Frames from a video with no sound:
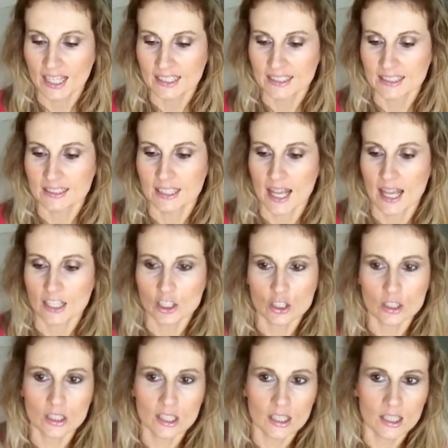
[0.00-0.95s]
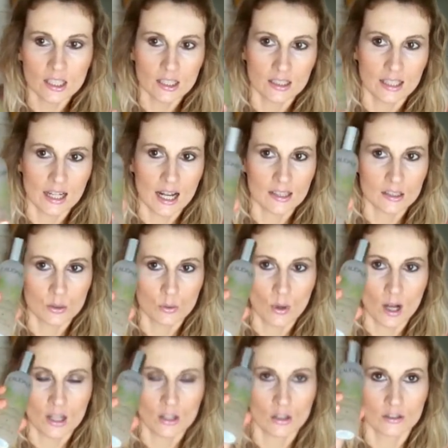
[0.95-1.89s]
It's actually another
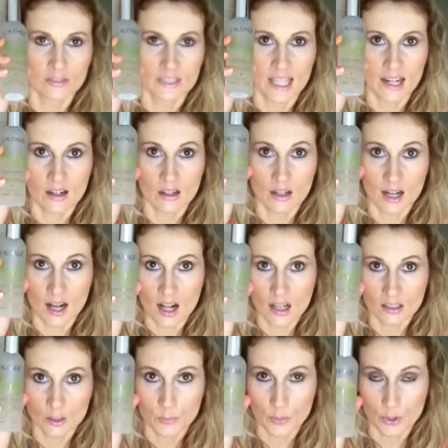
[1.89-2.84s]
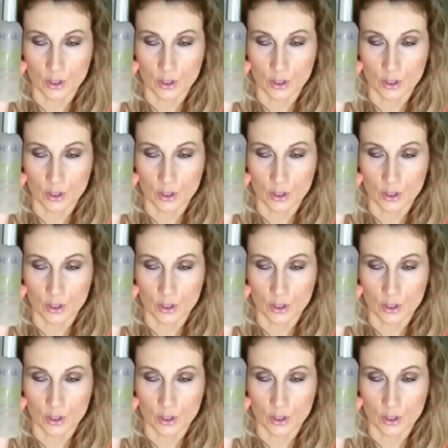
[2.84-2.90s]
one of their cult